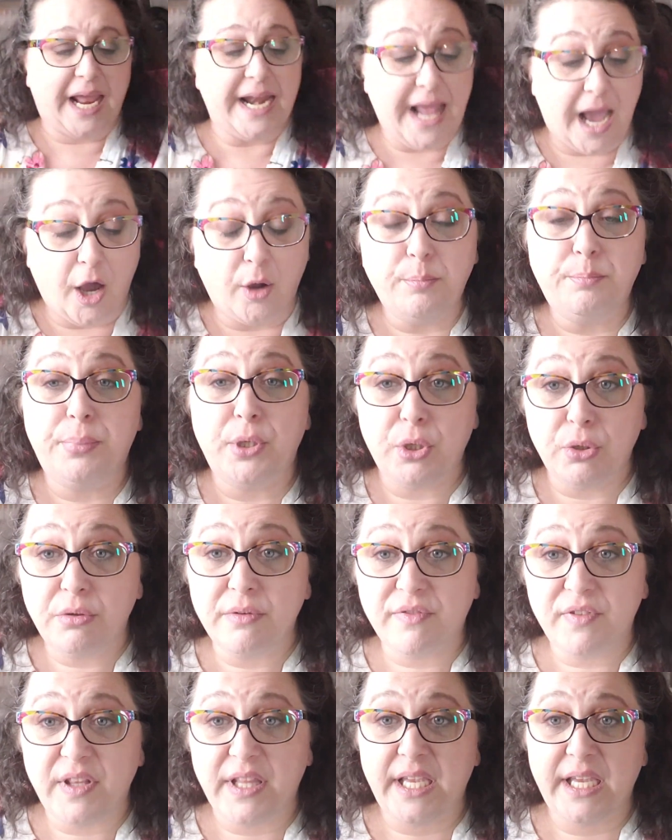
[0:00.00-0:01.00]
and how
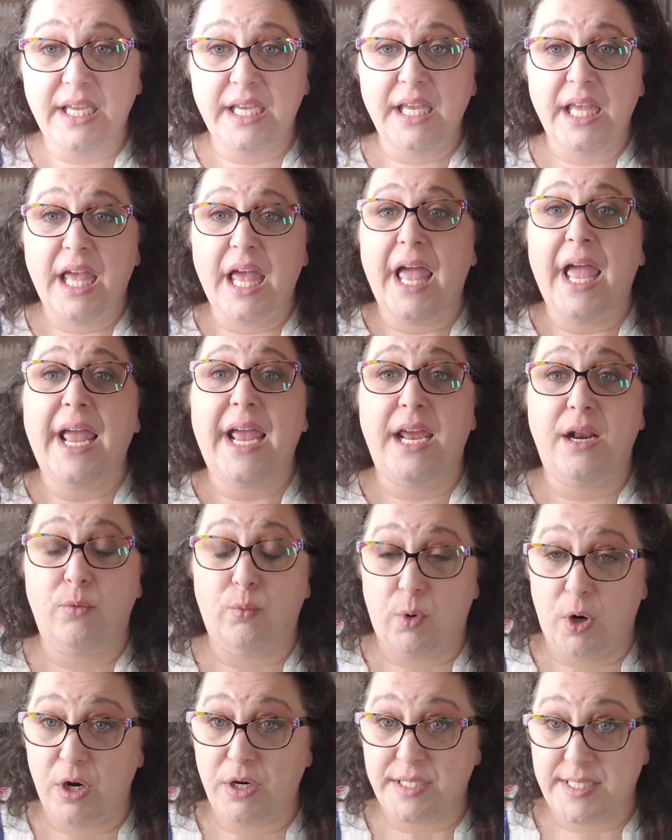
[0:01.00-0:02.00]
beautifully it
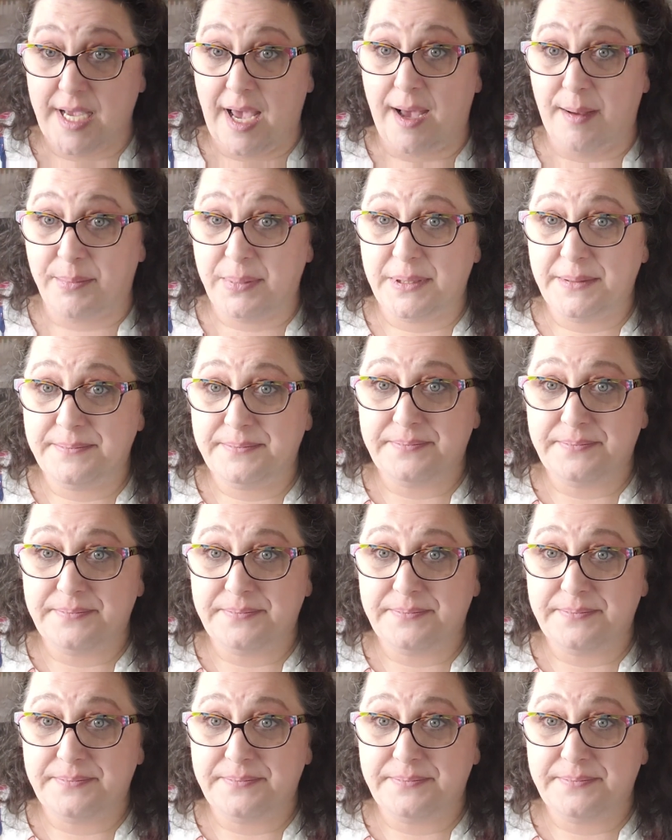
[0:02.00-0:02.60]
works up.